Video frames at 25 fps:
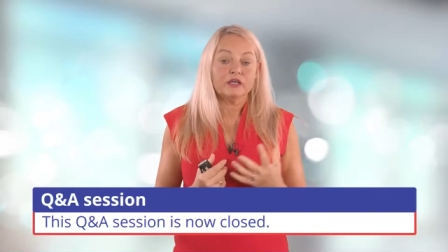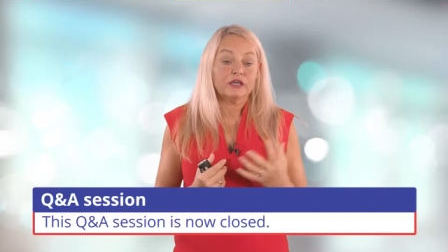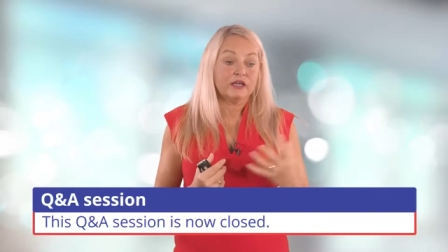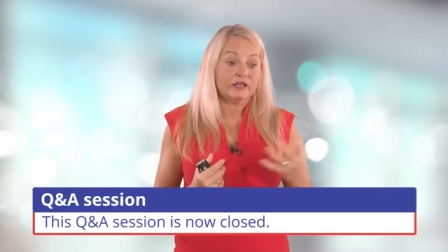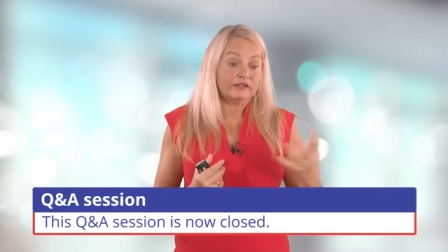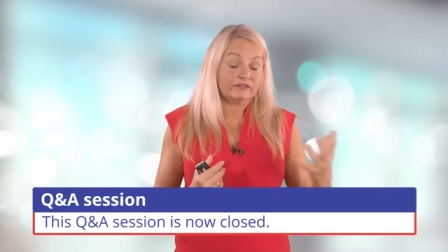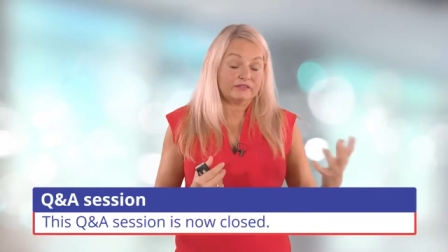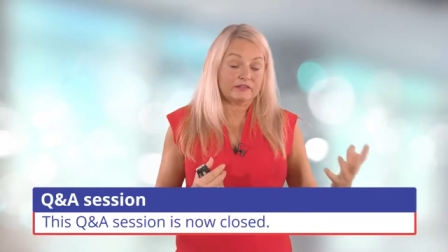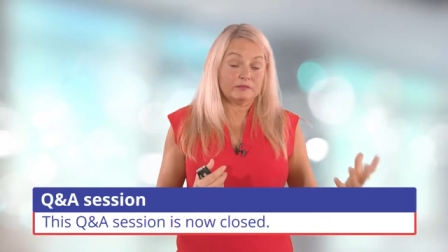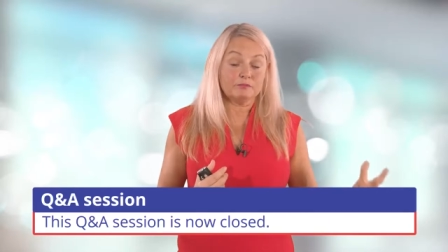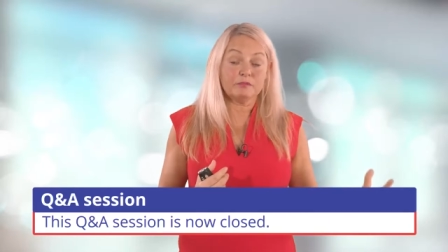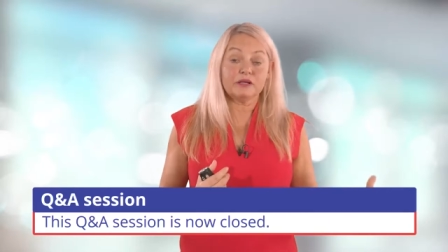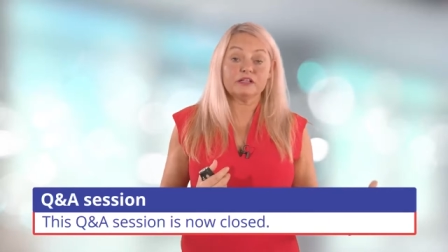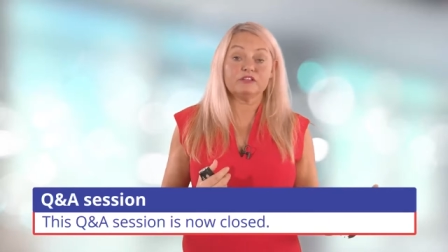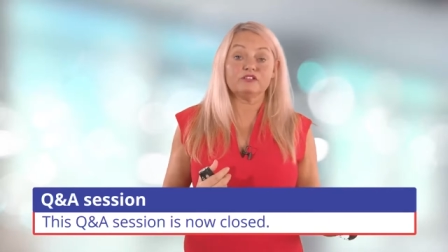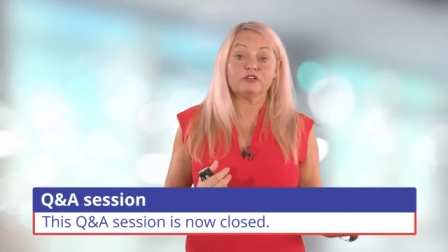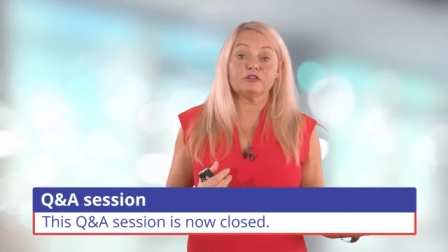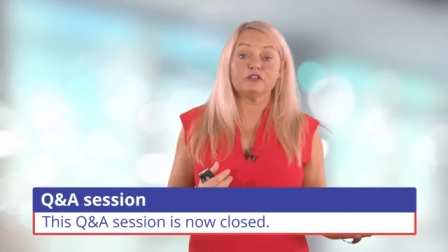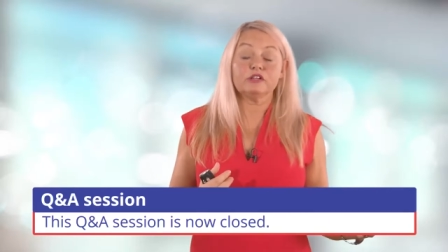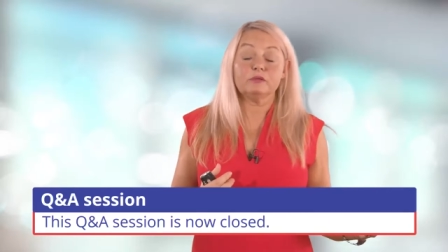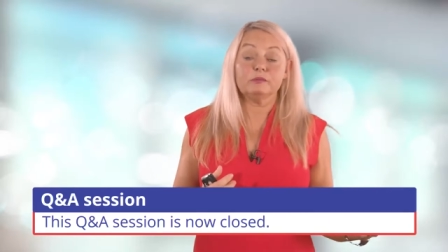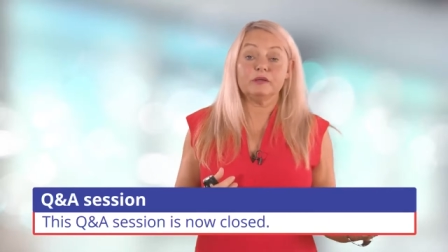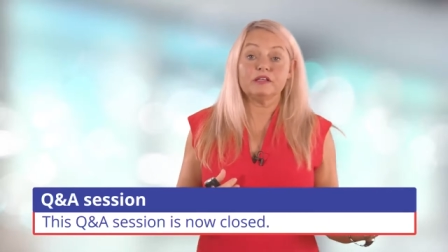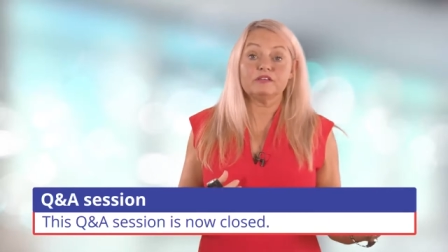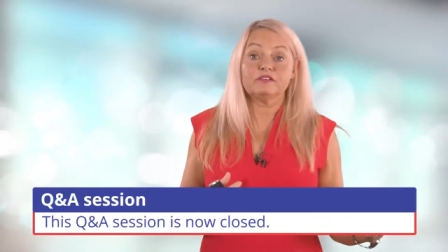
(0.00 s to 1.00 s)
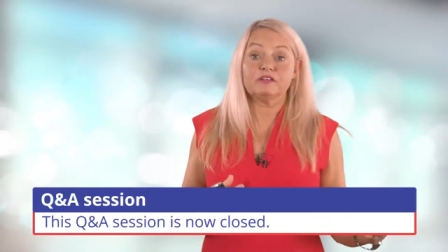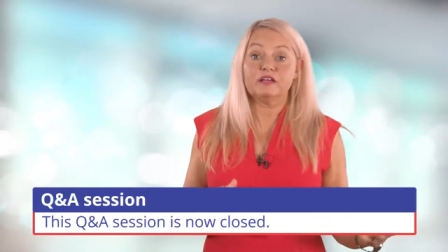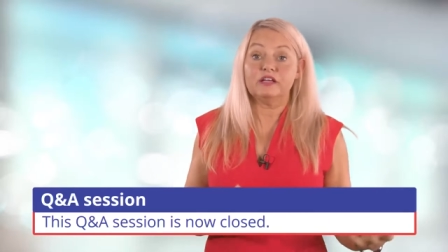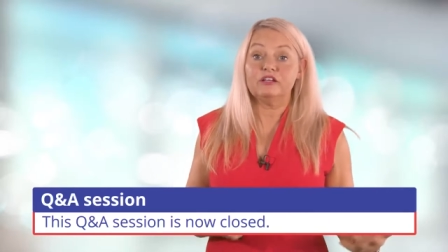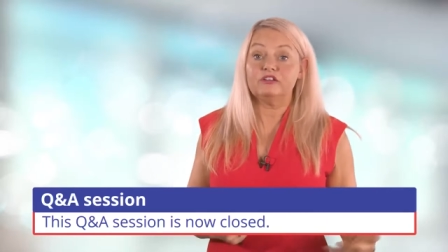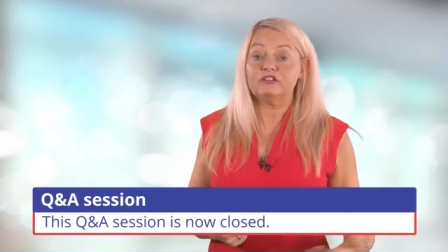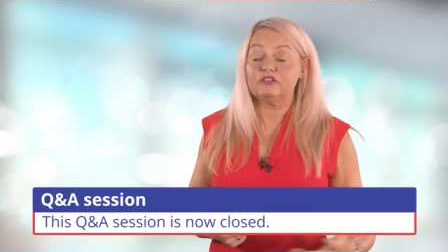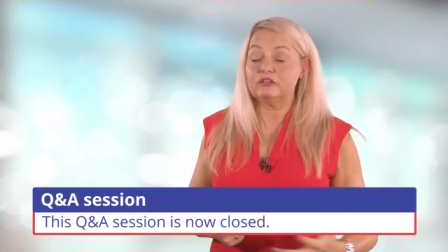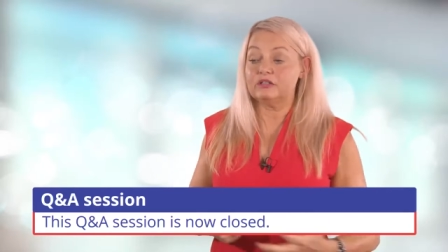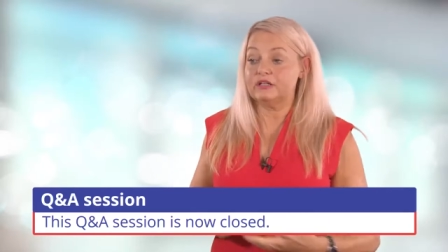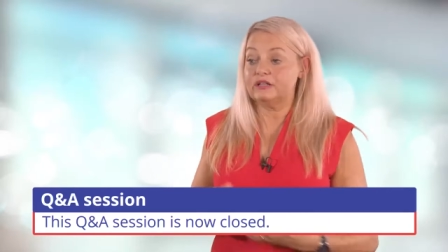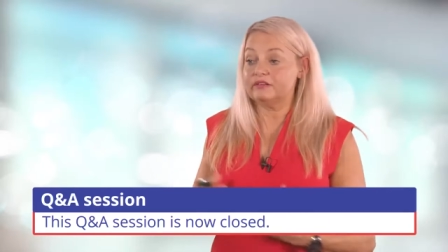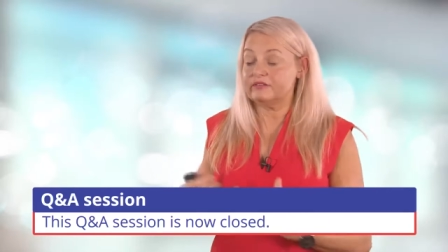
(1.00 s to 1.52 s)
It's in my
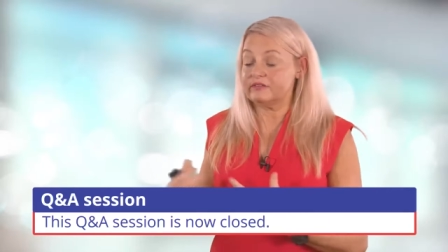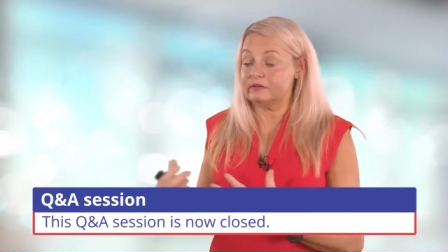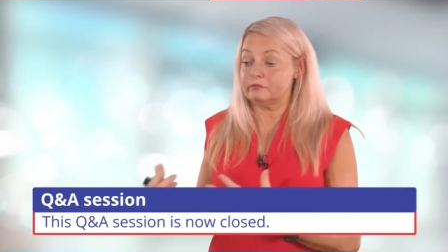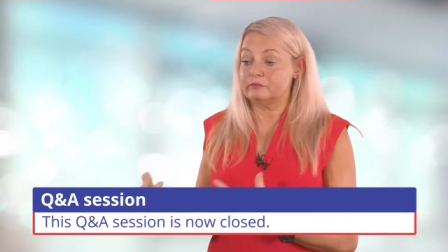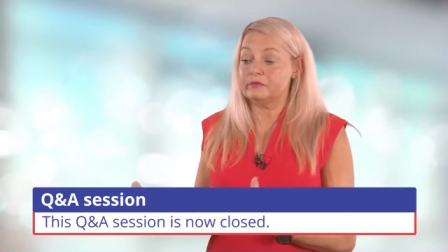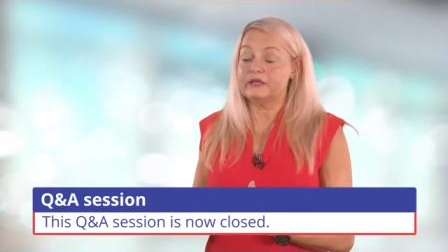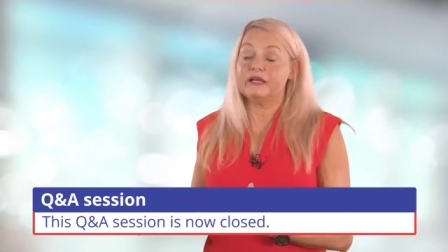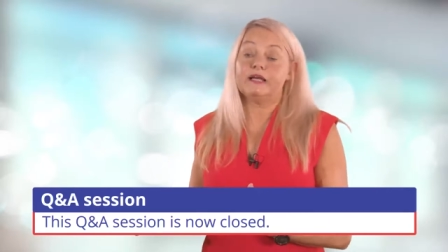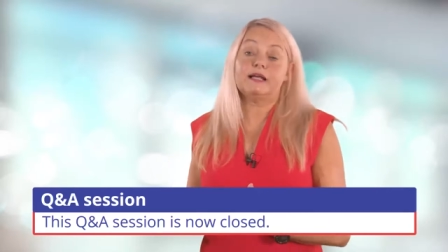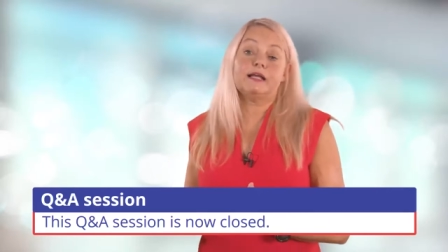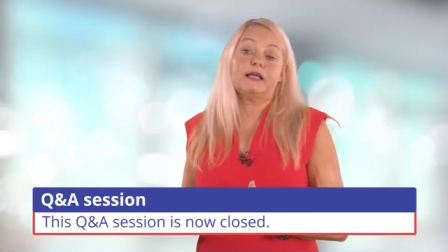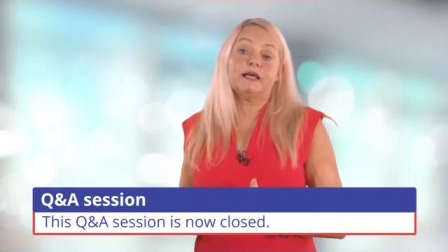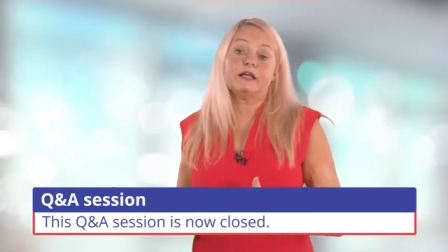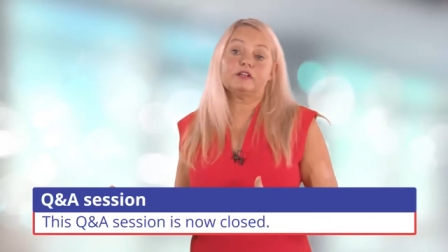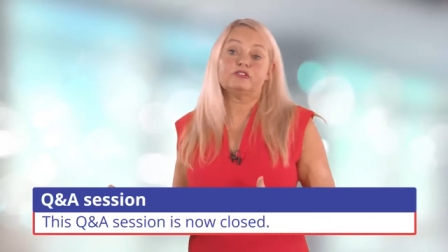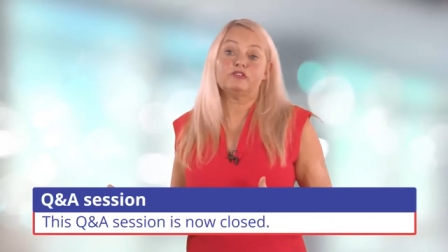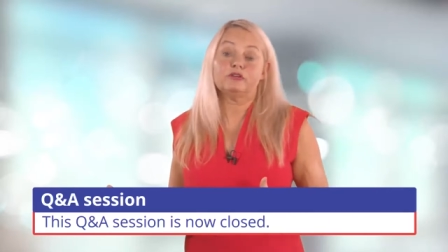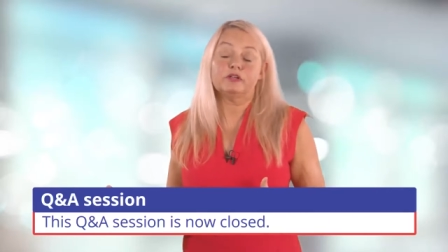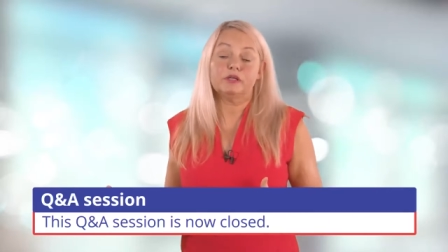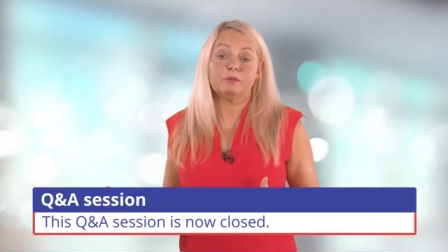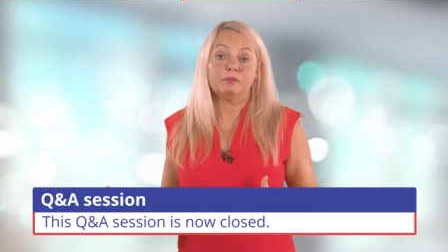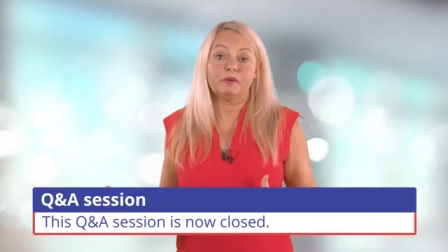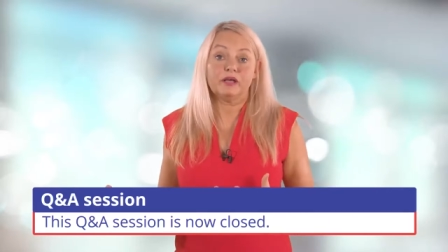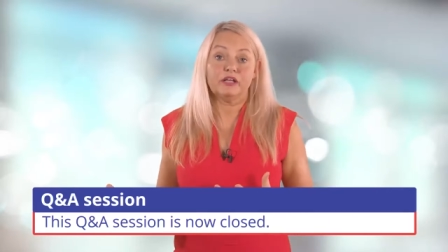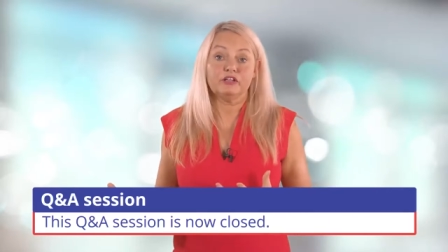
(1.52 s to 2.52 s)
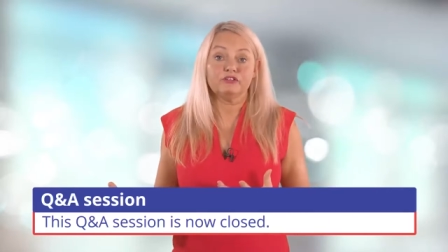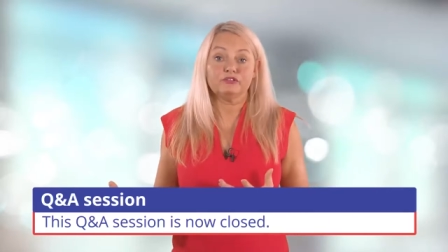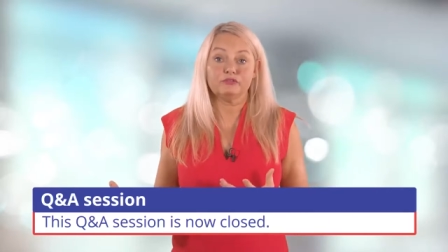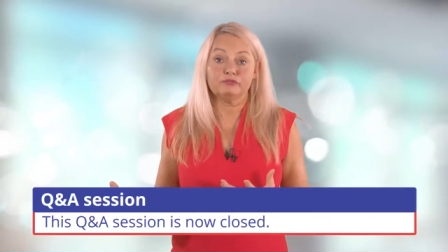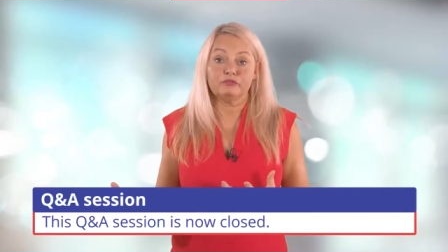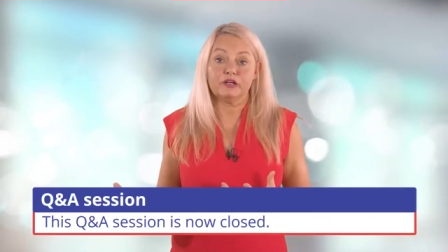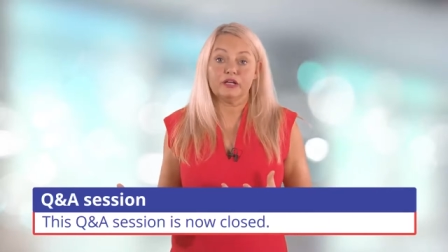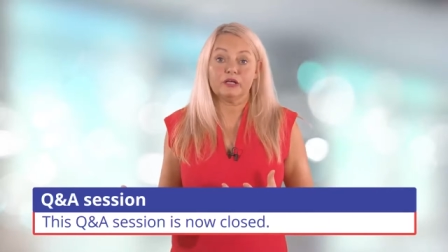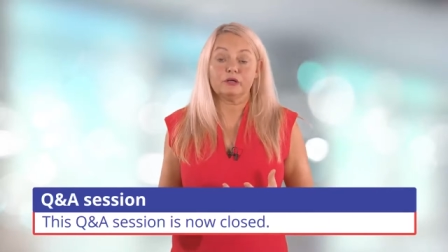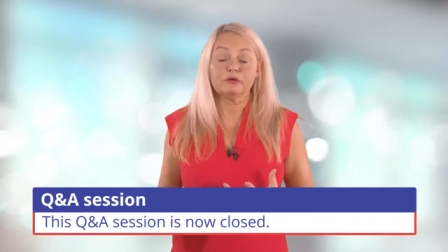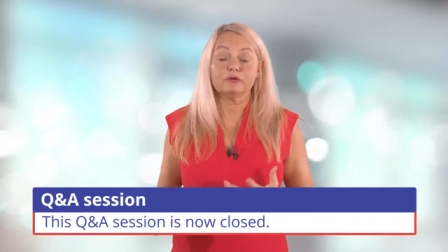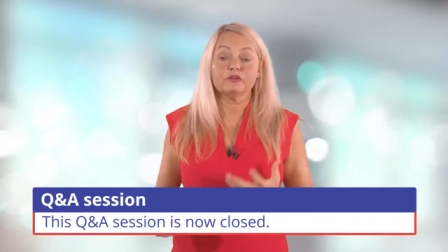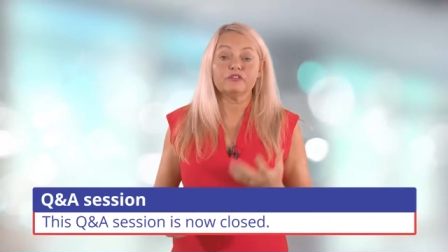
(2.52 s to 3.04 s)
documentation, it's in my electronic patient
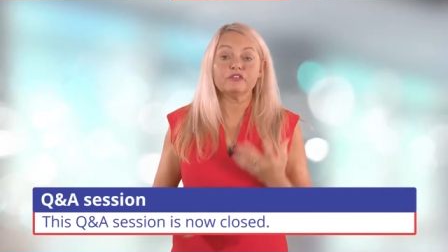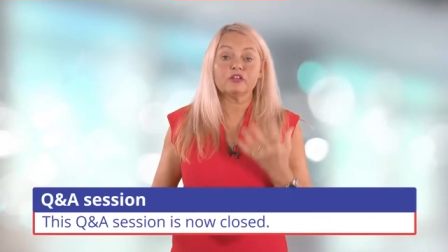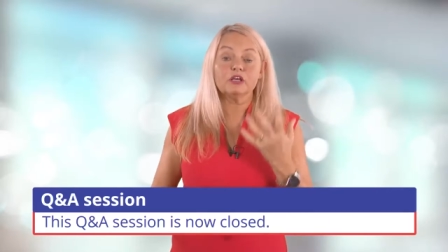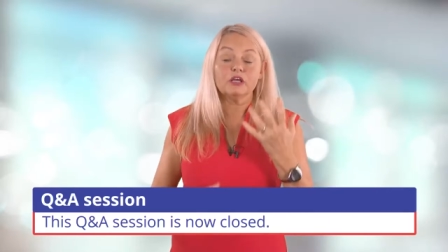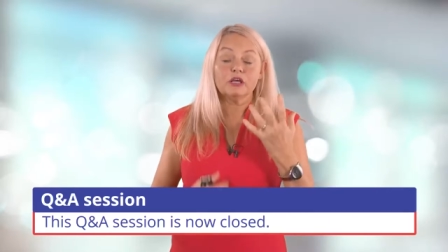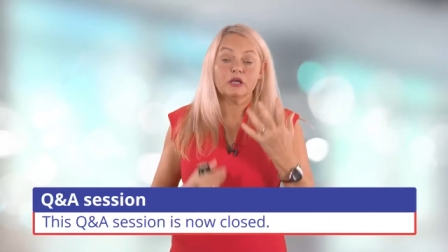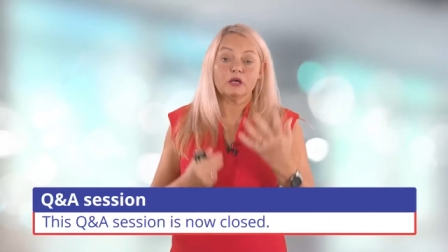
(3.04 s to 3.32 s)
records,